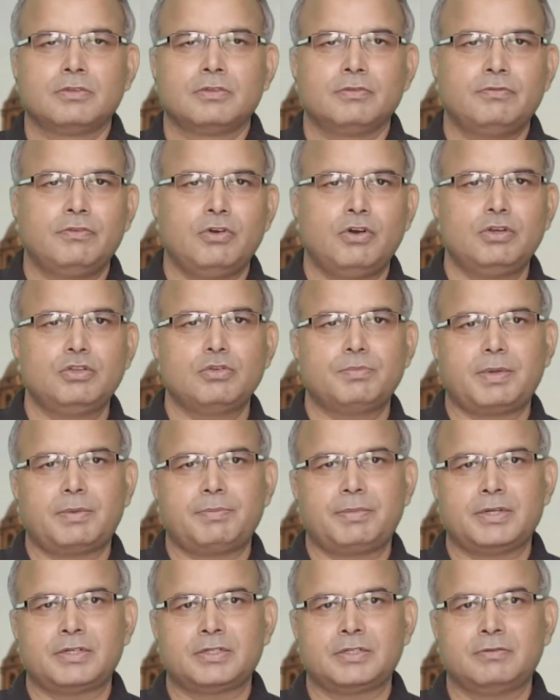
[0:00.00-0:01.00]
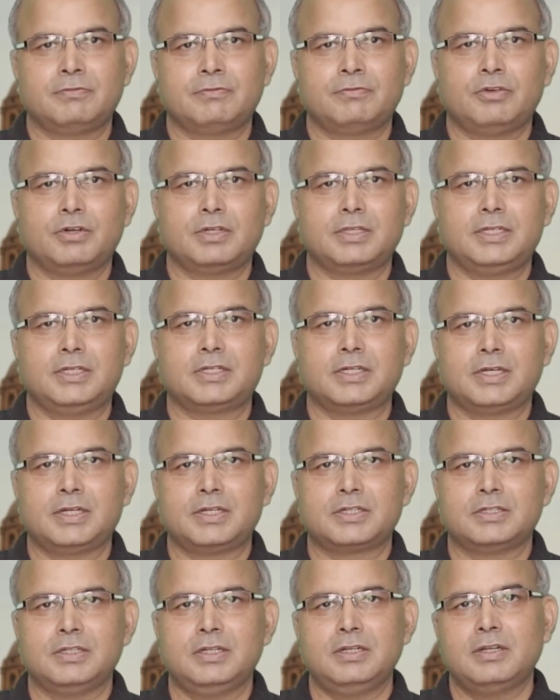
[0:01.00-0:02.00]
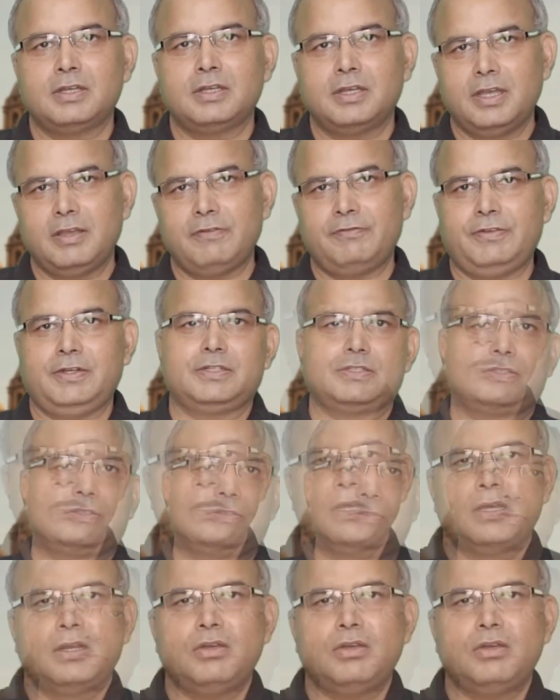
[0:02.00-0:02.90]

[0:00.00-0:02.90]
for your preparation for the international affairs.